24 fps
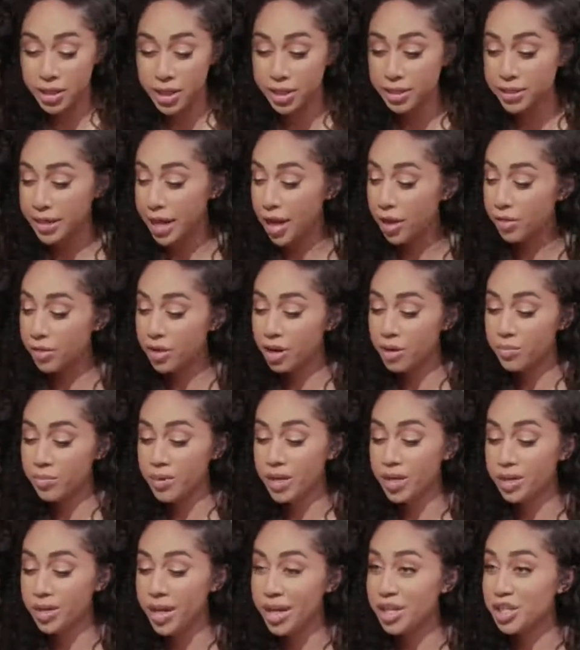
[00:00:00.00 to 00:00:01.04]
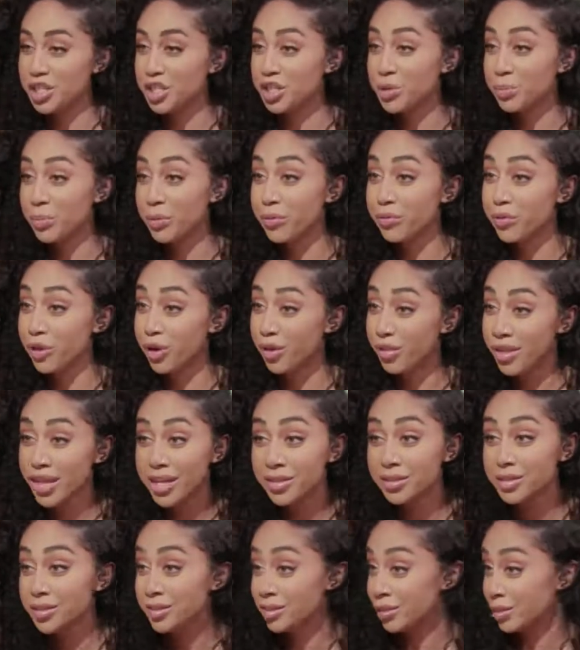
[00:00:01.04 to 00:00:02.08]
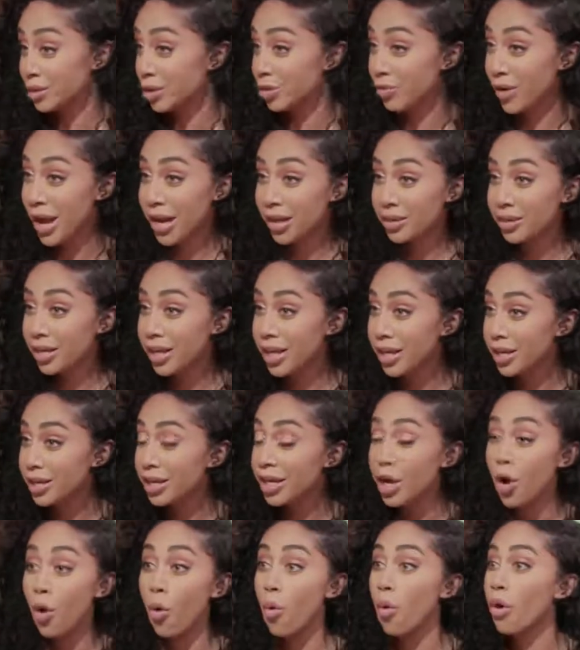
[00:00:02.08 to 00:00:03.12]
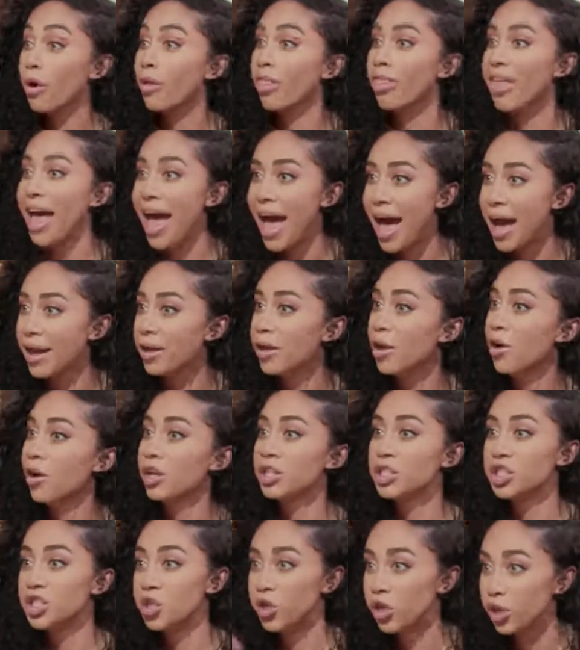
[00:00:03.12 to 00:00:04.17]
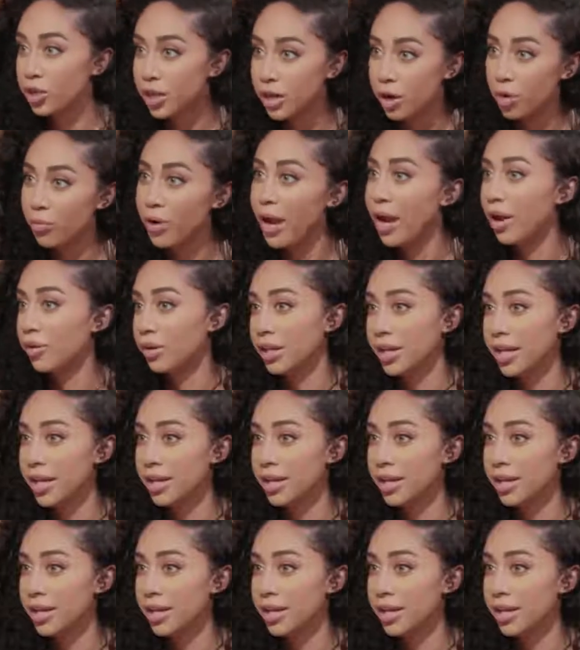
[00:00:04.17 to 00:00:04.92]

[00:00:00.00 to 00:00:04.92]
being down there and being like, do you prefer this, direct lick, or that, circling around